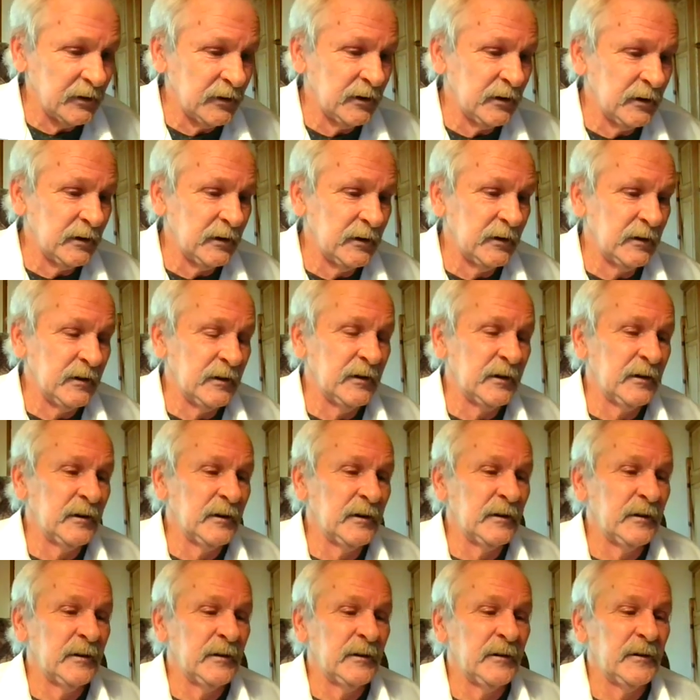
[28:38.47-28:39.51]

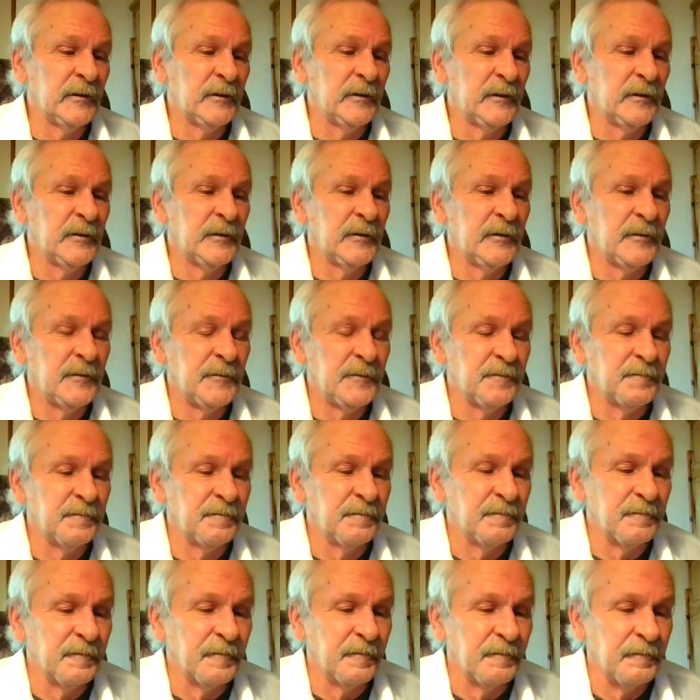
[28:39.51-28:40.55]

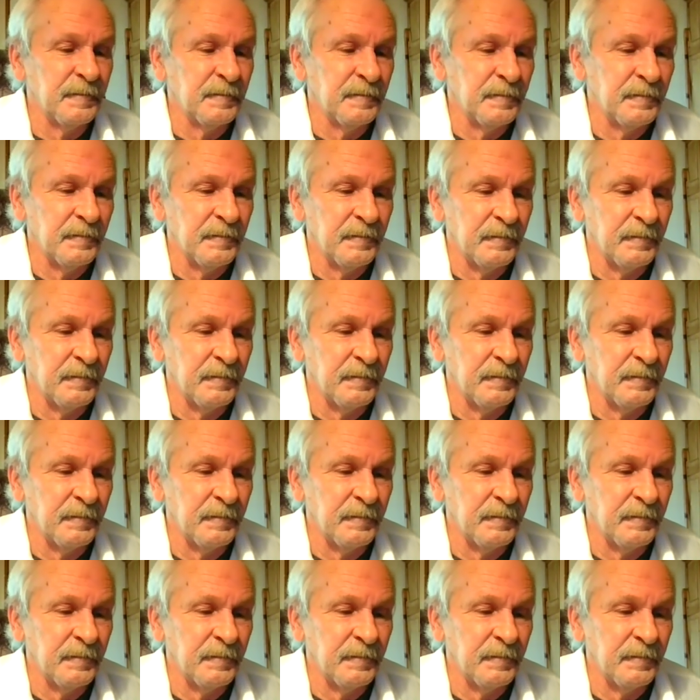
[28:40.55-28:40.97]
[no speech]